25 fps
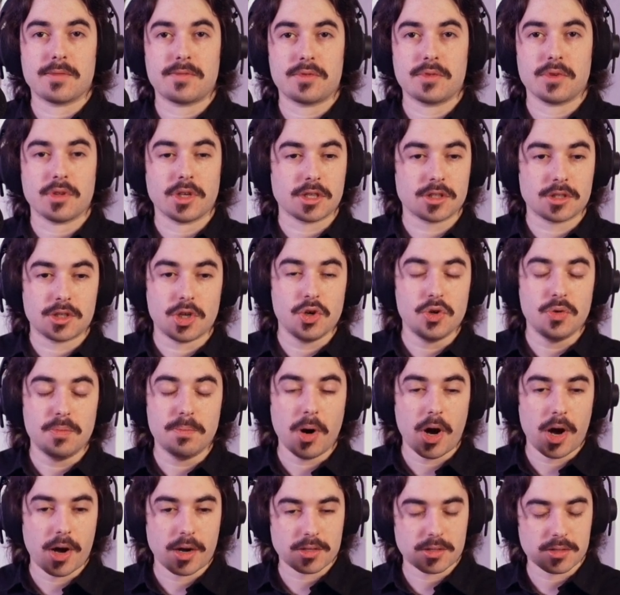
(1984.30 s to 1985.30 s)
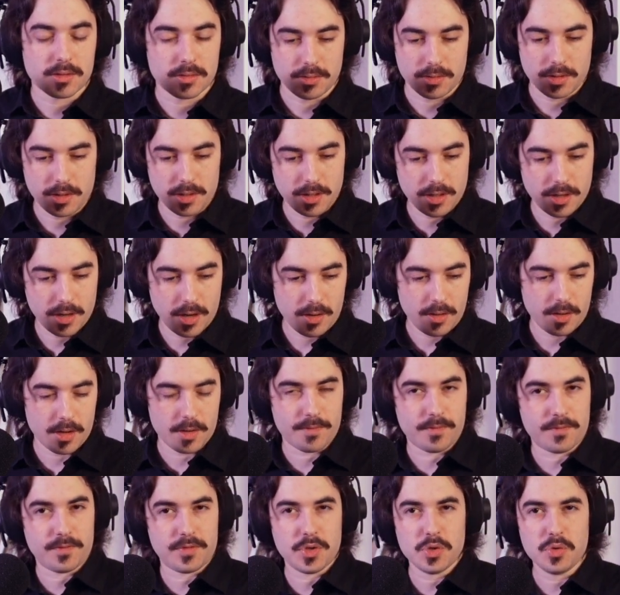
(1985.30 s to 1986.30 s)
for $2 or, a
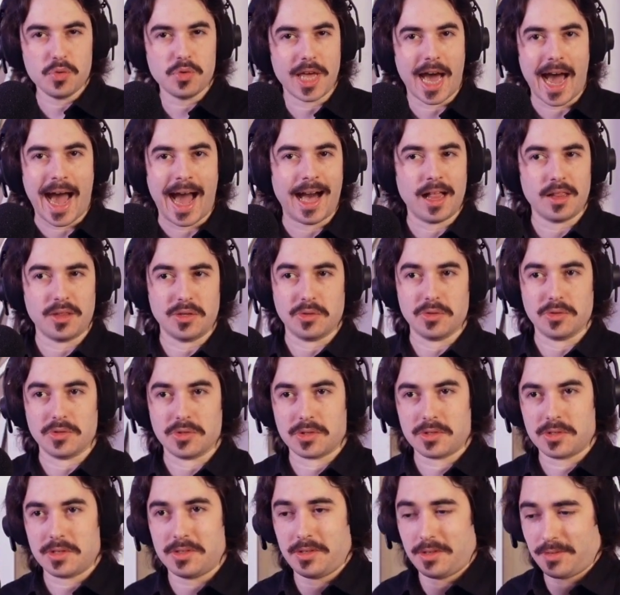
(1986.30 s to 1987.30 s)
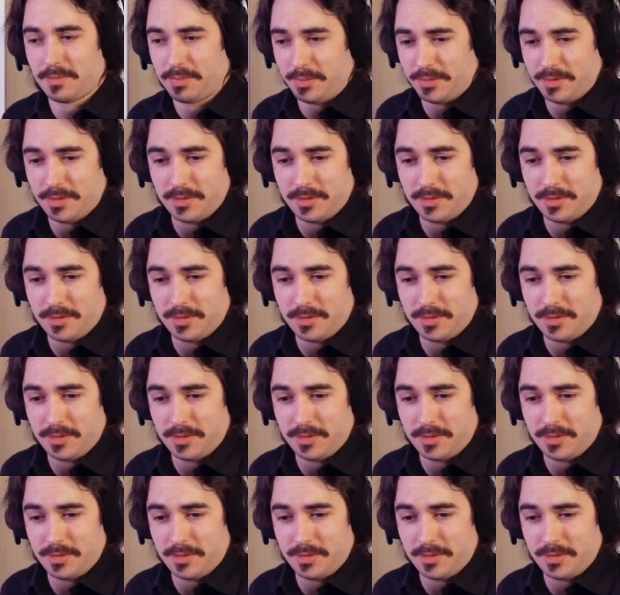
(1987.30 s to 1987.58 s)
few dollars